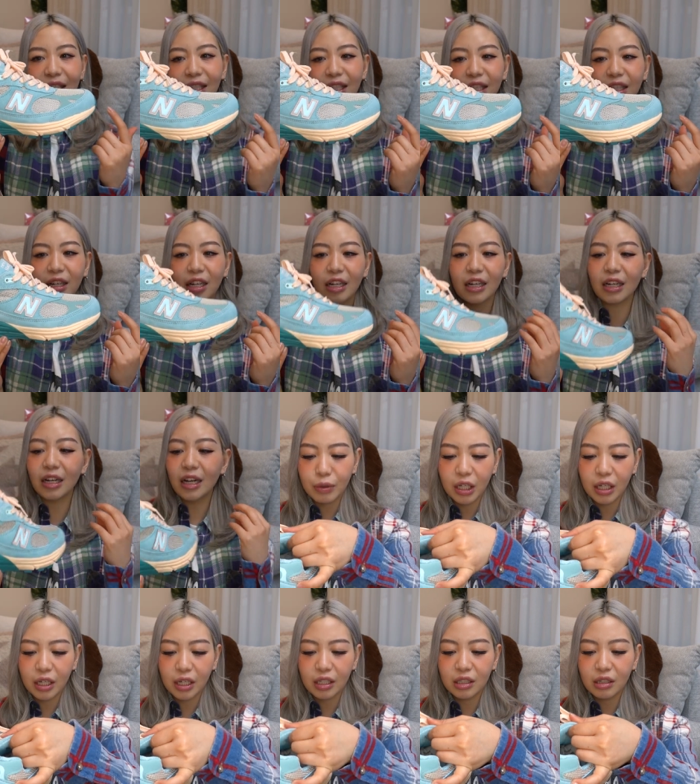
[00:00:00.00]
sneaker
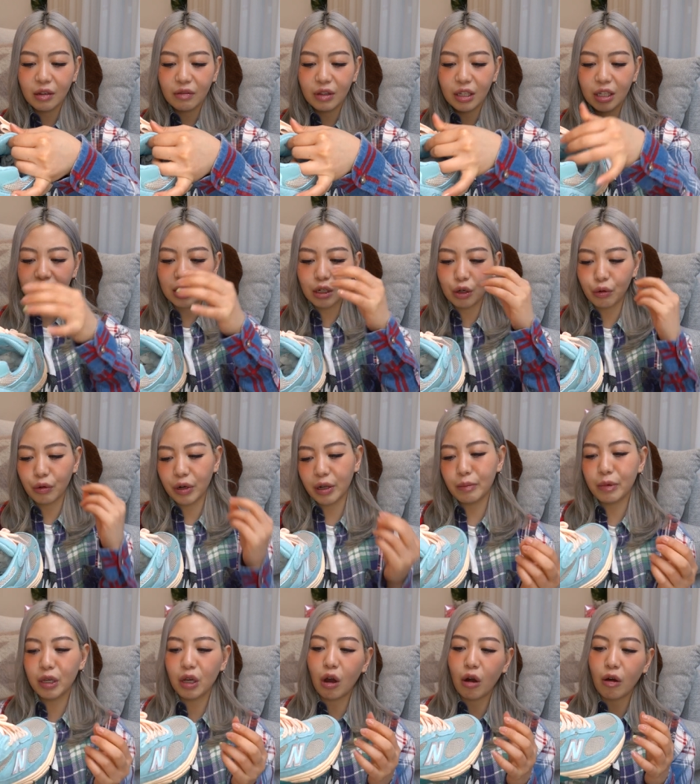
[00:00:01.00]
because of this creamy